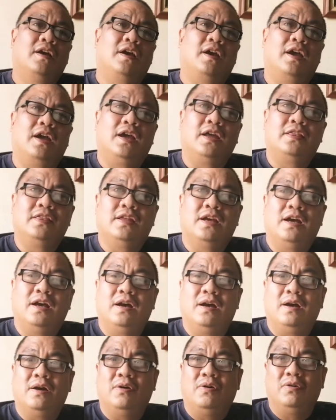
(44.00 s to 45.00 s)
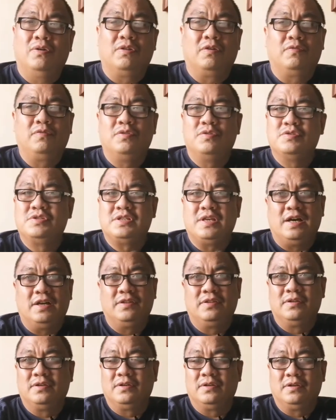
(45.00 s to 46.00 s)
and all of those
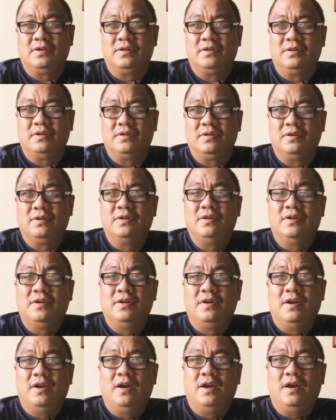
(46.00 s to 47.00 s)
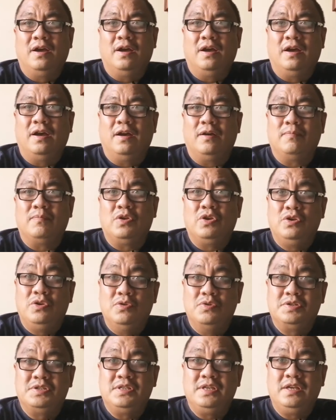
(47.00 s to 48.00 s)
other
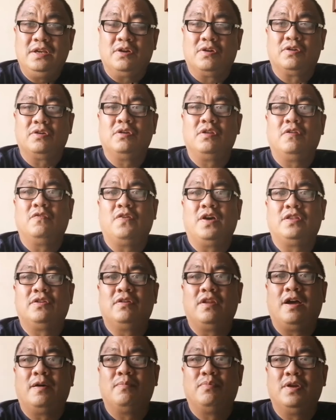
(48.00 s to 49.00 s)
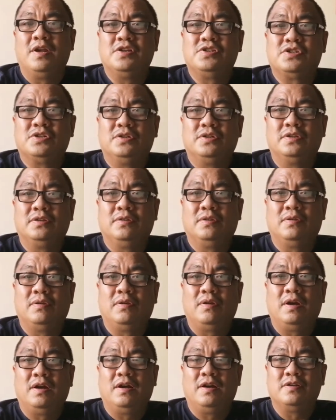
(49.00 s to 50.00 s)
UC or Unified Collaboration
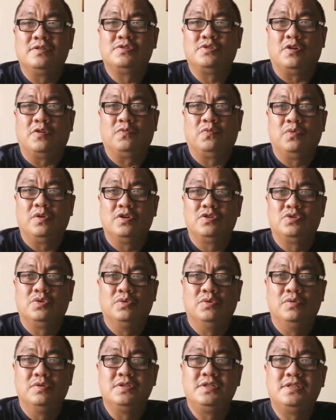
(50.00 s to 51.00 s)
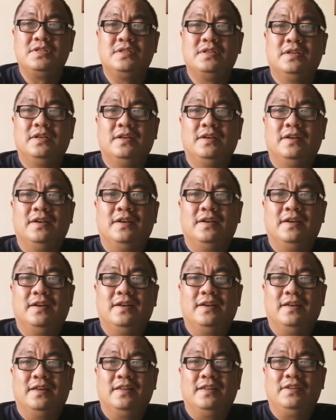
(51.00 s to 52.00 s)
software tools,
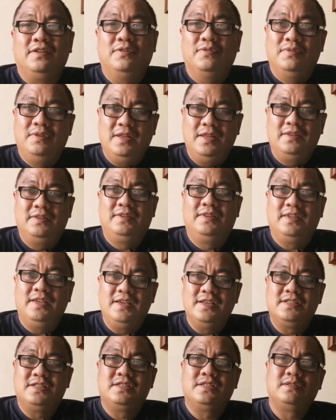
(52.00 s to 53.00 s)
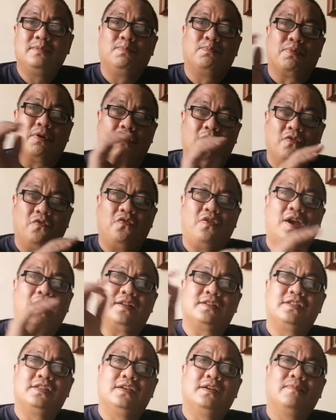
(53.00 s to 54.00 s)
you need this
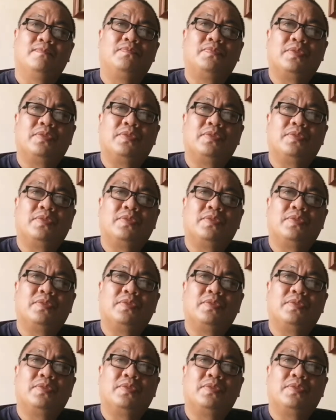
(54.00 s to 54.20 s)
perfect